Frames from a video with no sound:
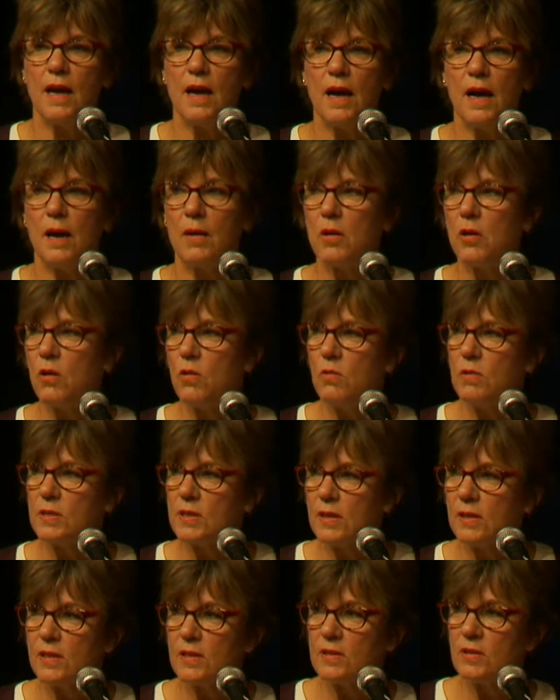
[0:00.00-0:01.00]
Who
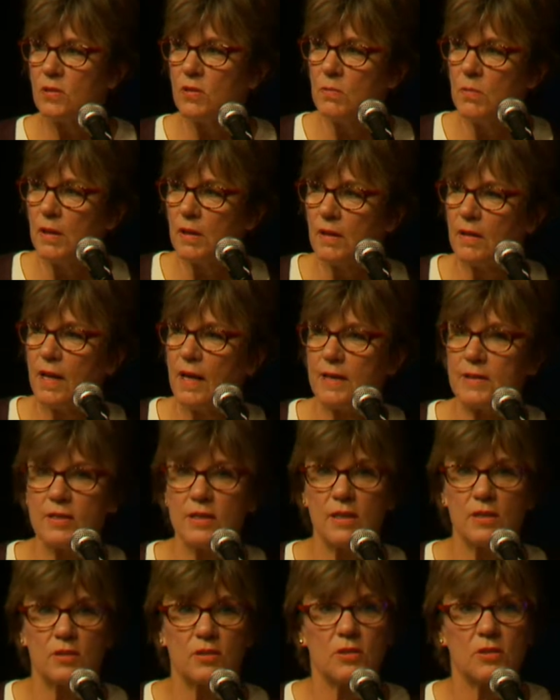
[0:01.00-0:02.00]
was at the Zumba class
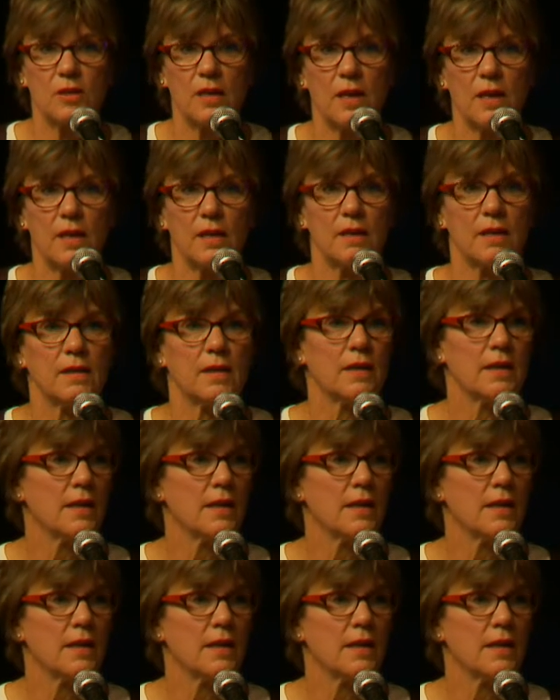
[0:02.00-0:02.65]
yesterday?